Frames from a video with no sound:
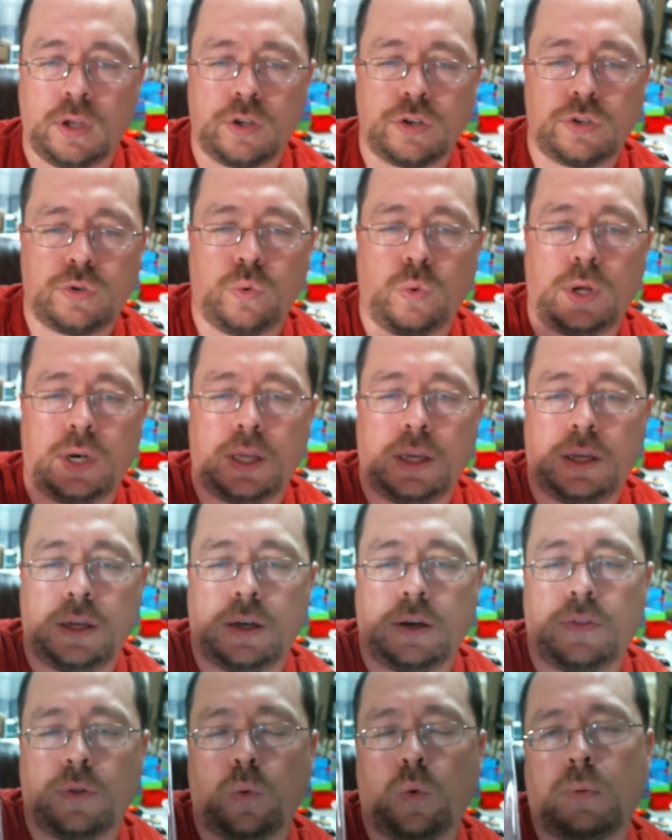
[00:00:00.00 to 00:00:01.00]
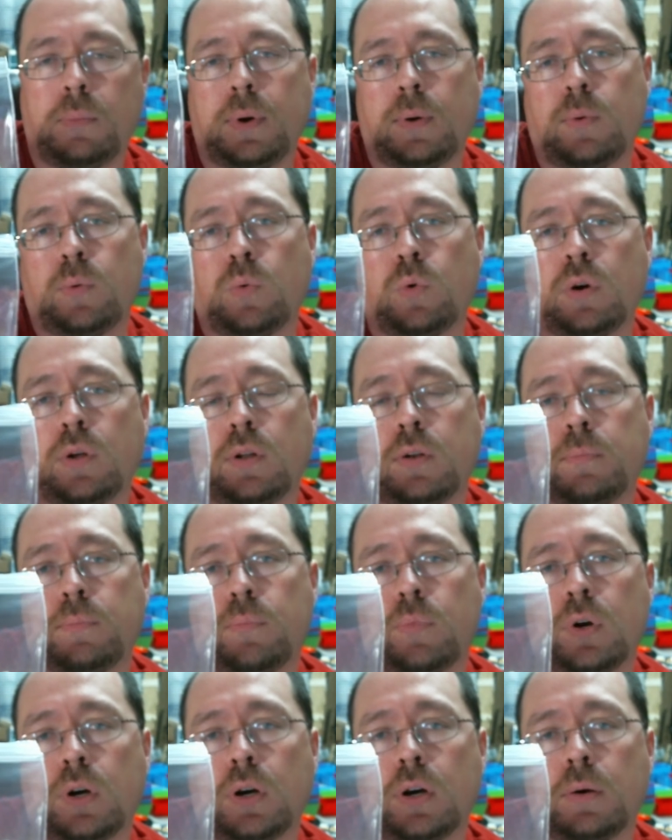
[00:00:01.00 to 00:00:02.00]
twenty of the one by one
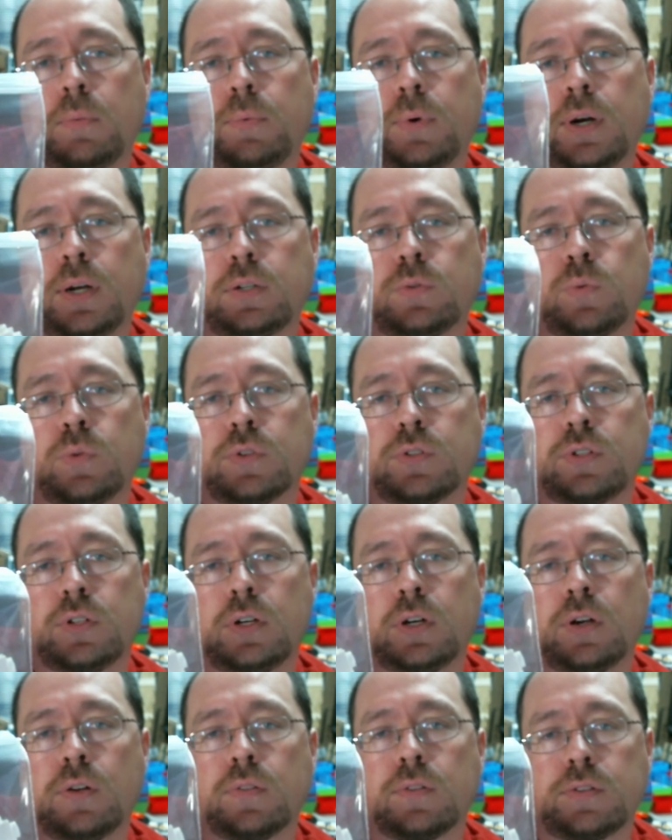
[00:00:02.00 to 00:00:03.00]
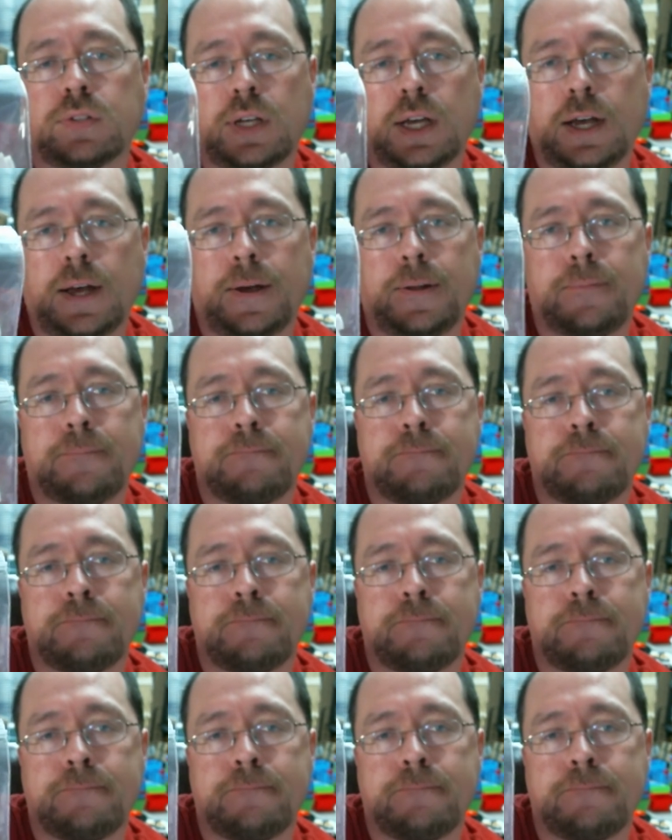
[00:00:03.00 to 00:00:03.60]
uh, bricks with the stud on the side.